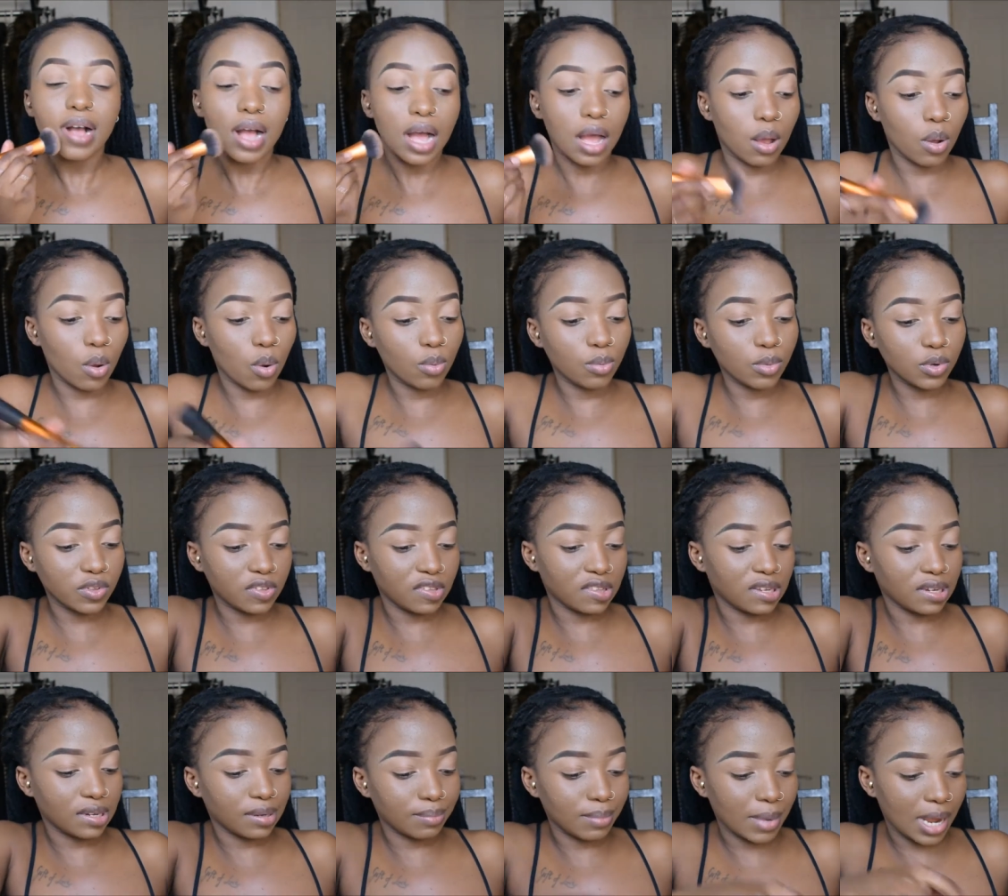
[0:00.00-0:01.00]
I almost
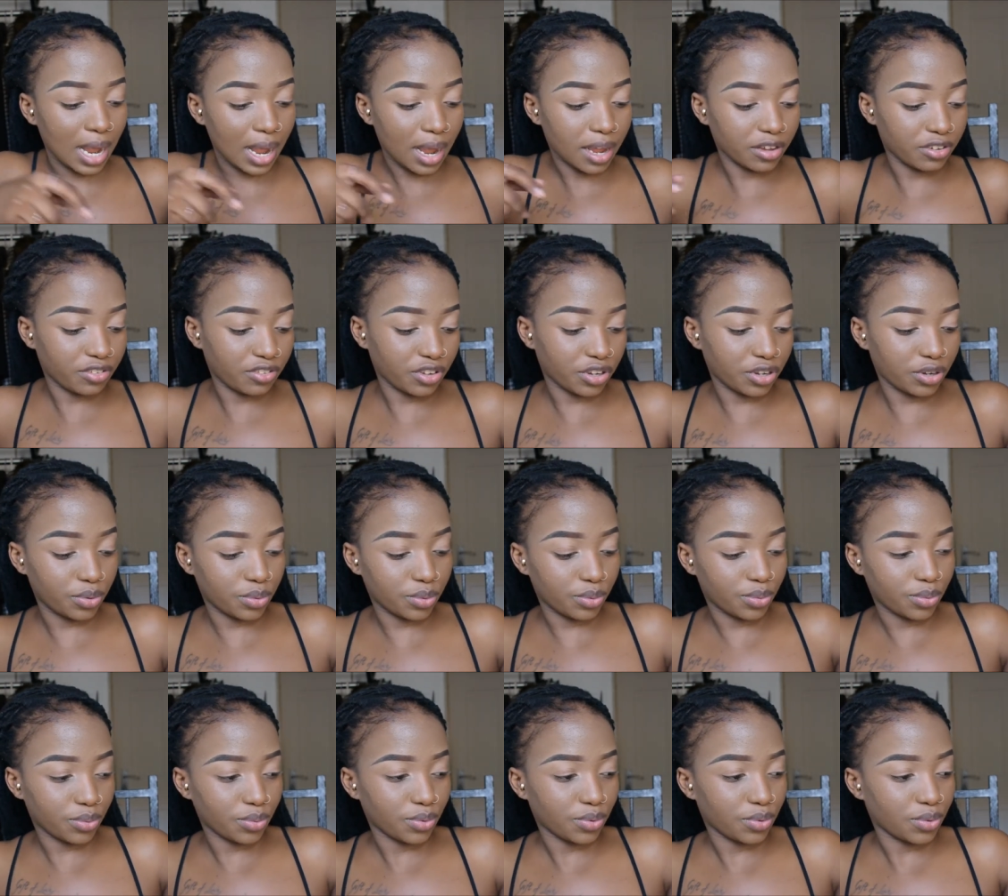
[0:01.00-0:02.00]
did my eyeshadow
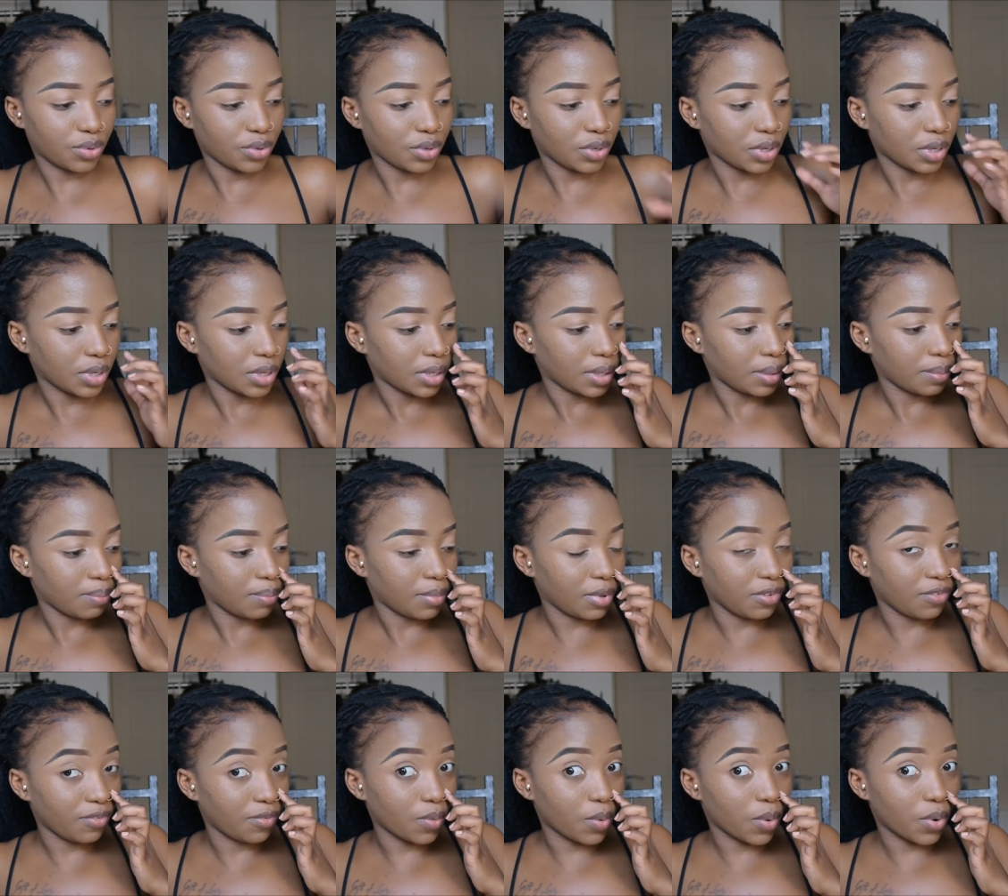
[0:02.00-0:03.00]

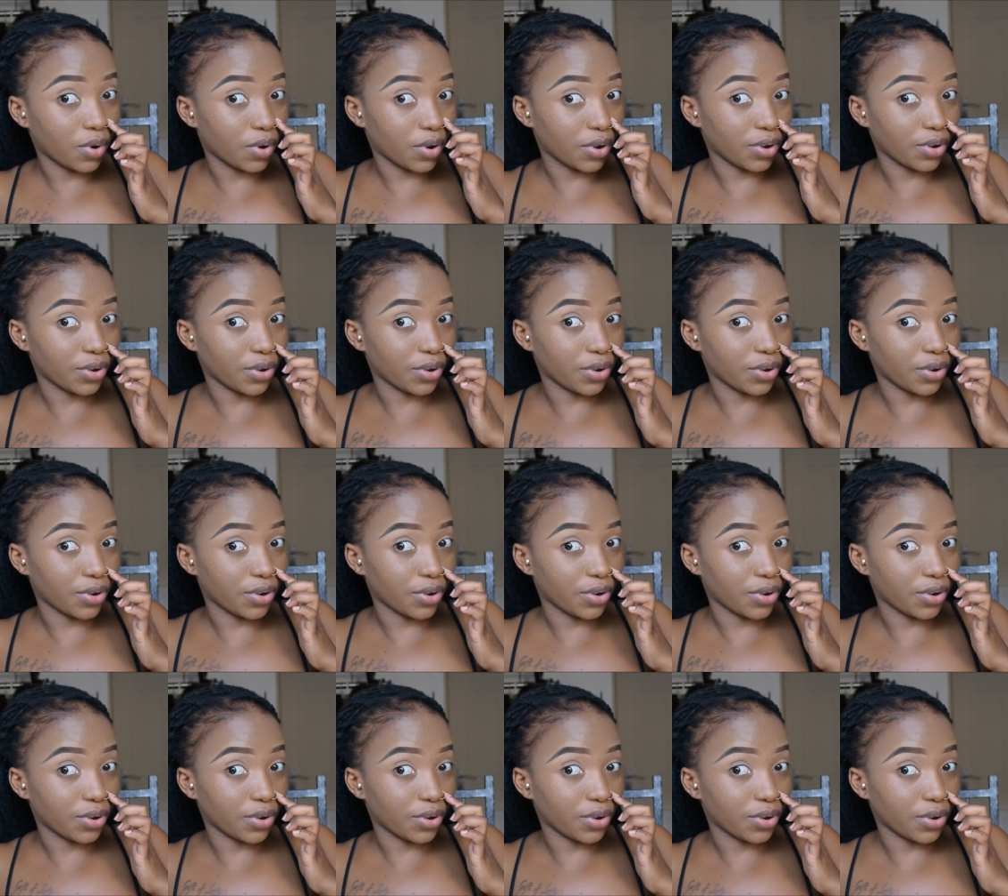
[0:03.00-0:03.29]
before